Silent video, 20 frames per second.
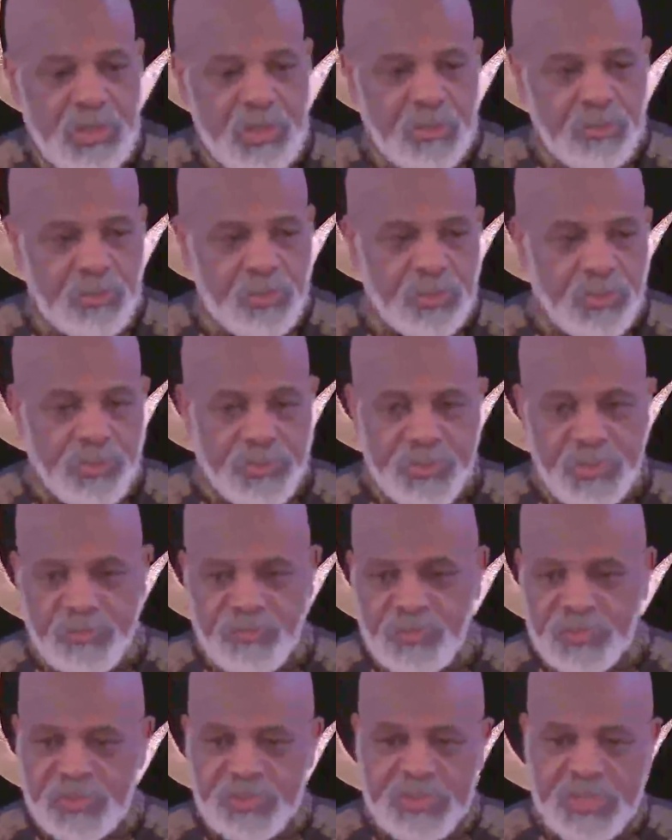And we're on
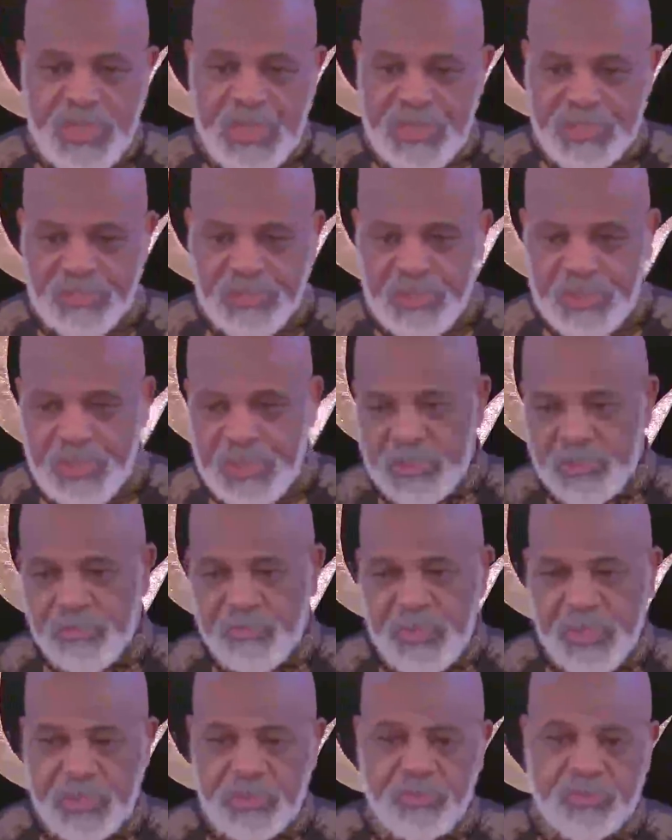different sides of that
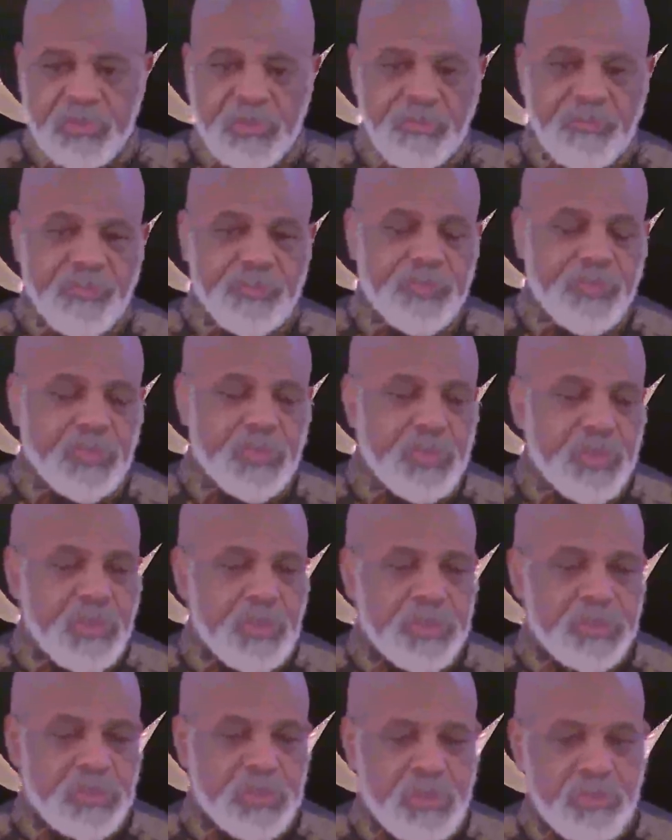spectrum.
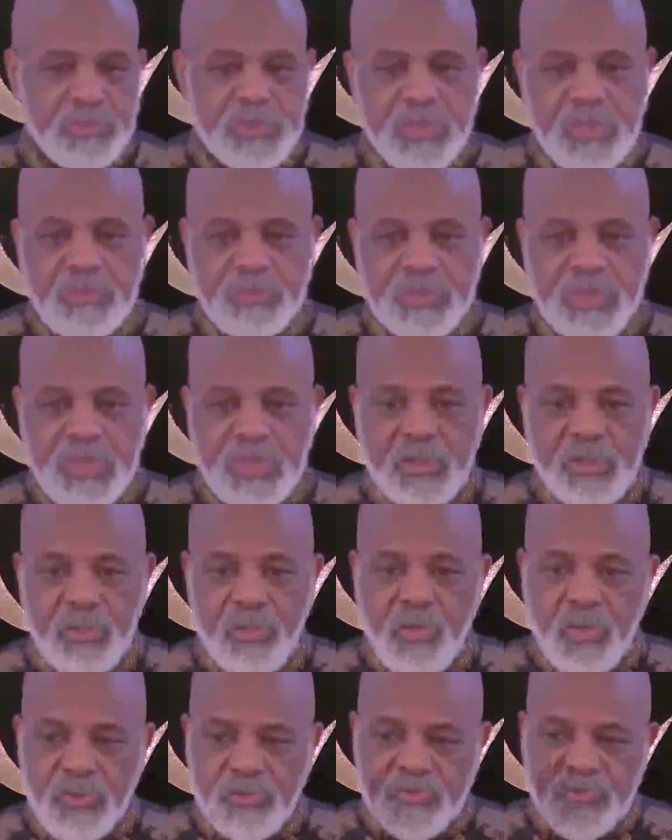And sometimes I go
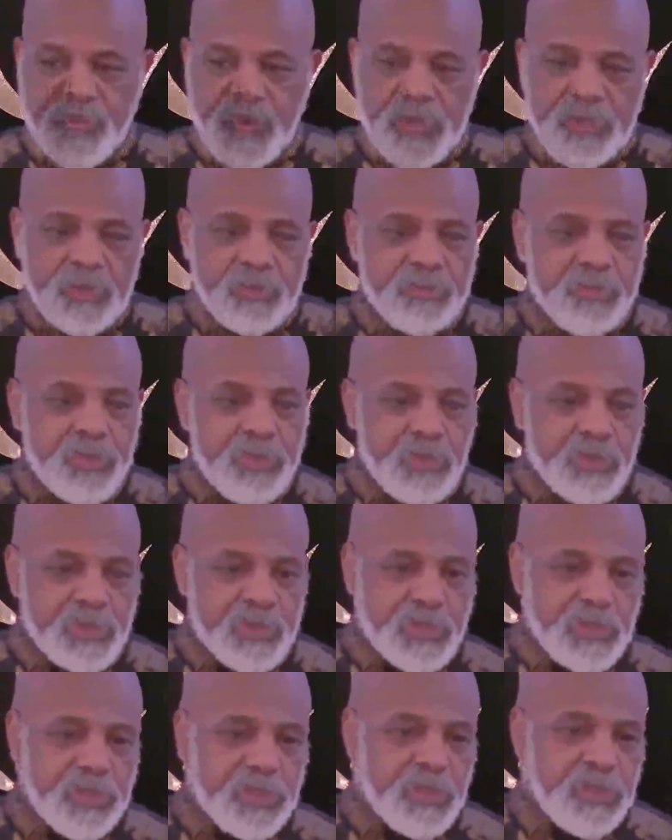on Facebook
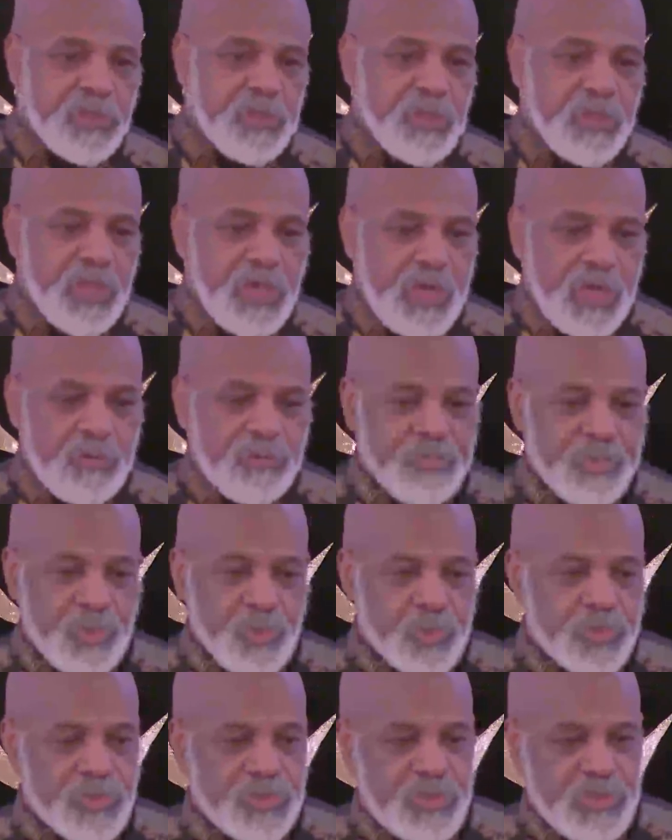and I
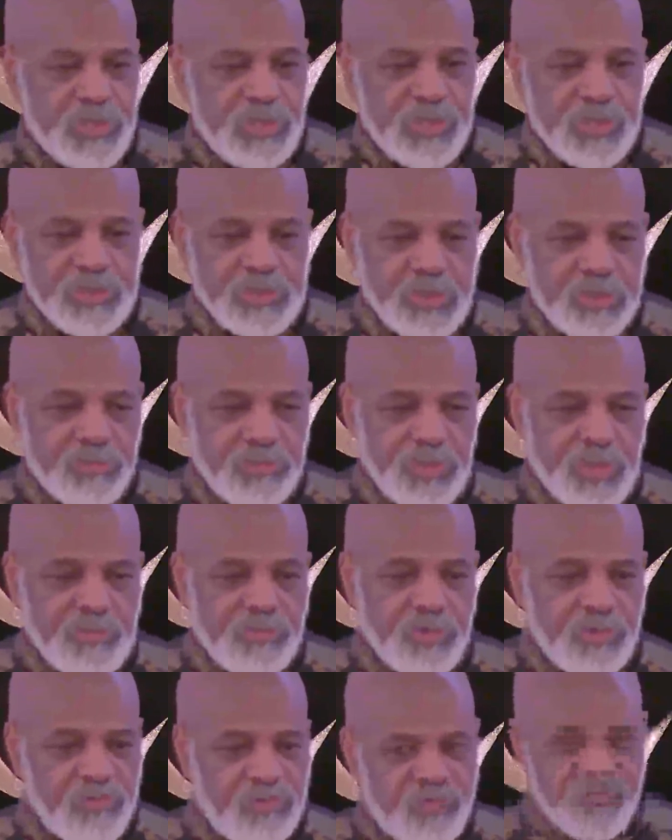post things. I'm
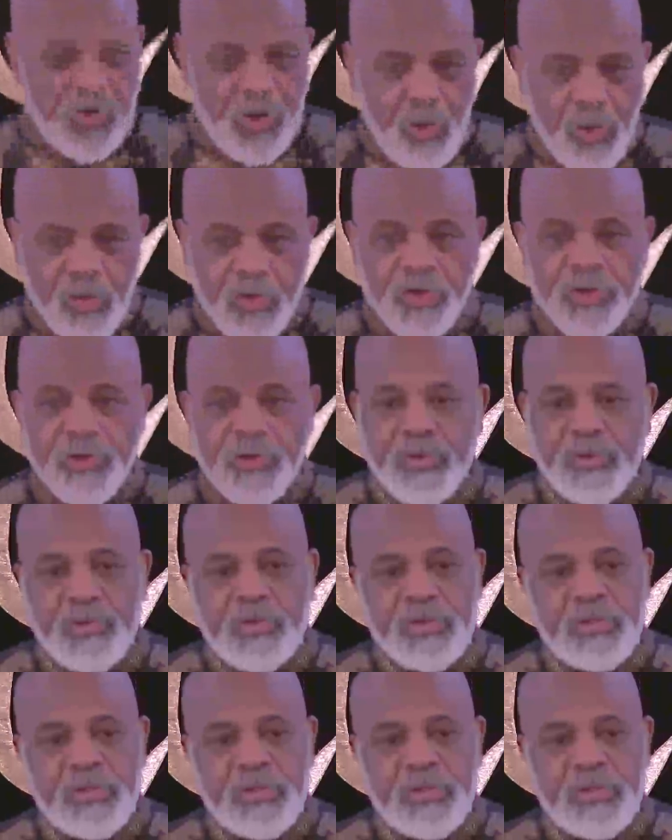never vulgar,